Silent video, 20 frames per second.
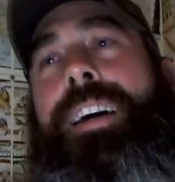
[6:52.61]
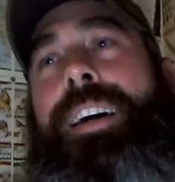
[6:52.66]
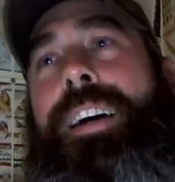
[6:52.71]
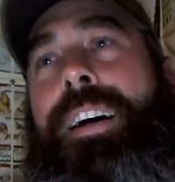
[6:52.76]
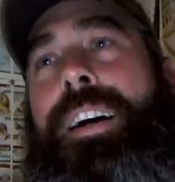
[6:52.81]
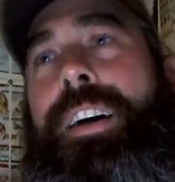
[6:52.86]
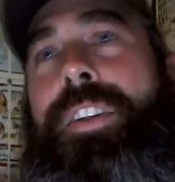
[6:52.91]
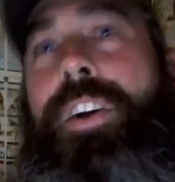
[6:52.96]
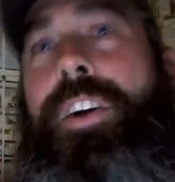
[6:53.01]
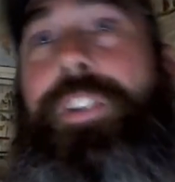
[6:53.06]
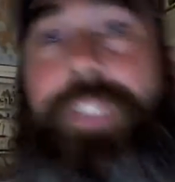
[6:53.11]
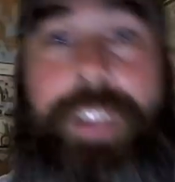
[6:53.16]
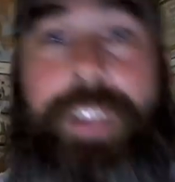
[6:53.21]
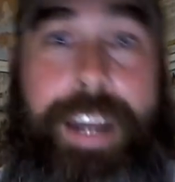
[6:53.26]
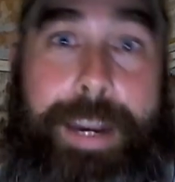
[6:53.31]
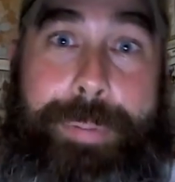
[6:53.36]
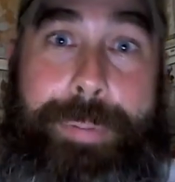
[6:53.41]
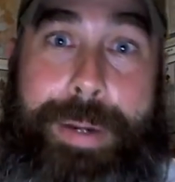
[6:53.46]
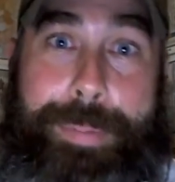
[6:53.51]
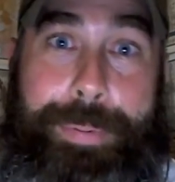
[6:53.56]
There's a lot
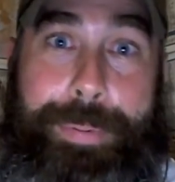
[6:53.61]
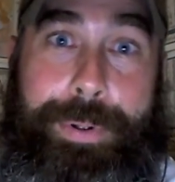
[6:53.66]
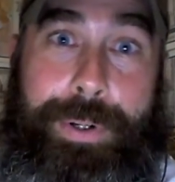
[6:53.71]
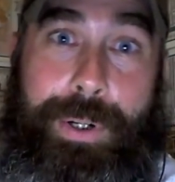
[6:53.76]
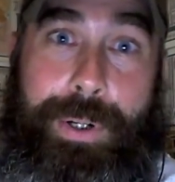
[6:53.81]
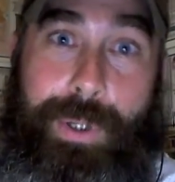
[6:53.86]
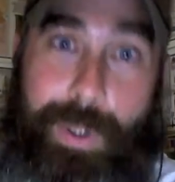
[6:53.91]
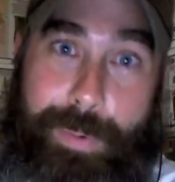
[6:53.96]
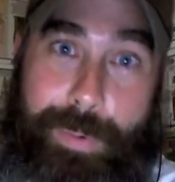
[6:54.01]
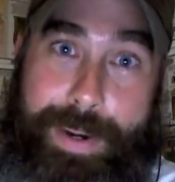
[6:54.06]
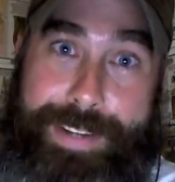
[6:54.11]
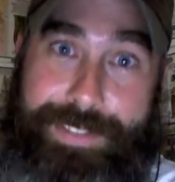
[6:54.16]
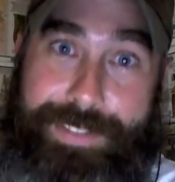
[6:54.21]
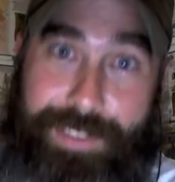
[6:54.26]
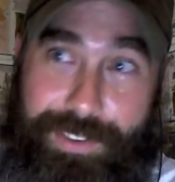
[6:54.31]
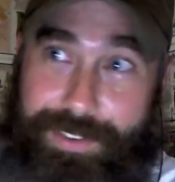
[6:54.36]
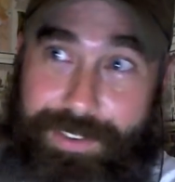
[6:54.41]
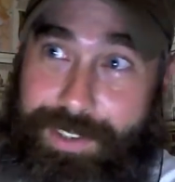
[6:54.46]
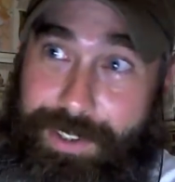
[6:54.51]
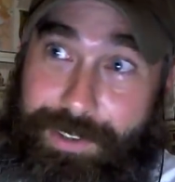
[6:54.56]
of people who are
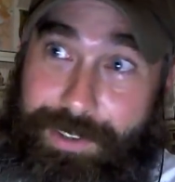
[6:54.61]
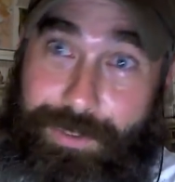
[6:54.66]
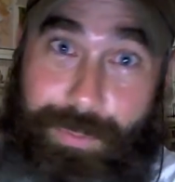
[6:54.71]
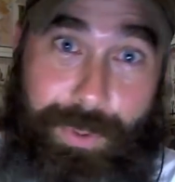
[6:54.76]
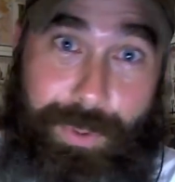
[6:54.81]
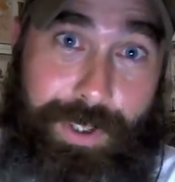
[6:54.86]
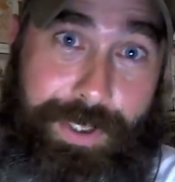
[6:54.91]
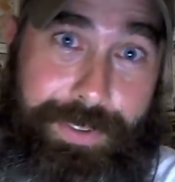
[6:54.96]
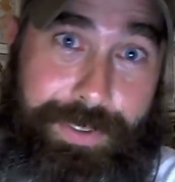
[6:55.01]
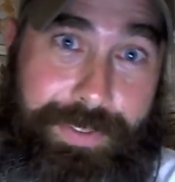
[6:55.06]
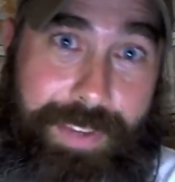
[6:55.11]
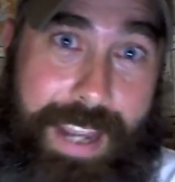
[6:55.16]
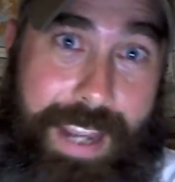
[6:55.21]
racist in this world,